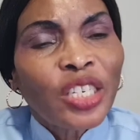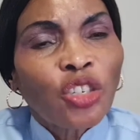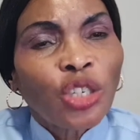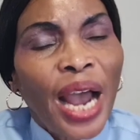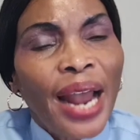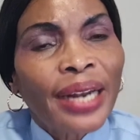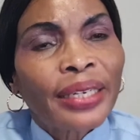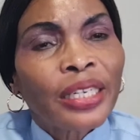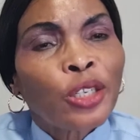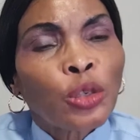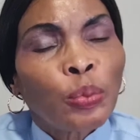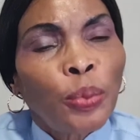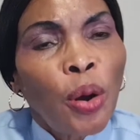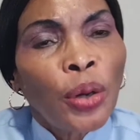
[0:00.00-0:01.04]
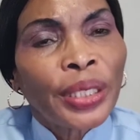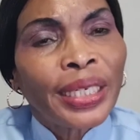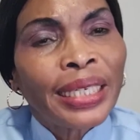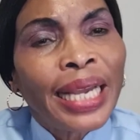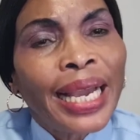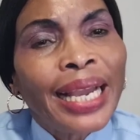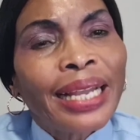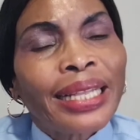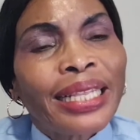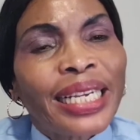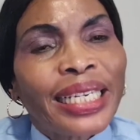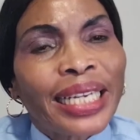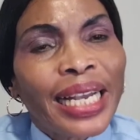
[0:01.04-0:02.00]
the child is born,
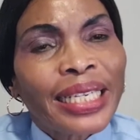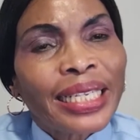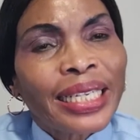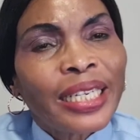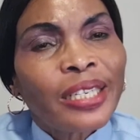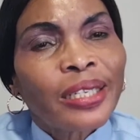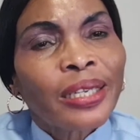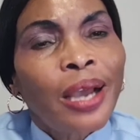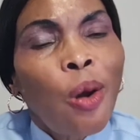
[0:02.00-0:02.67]
the testes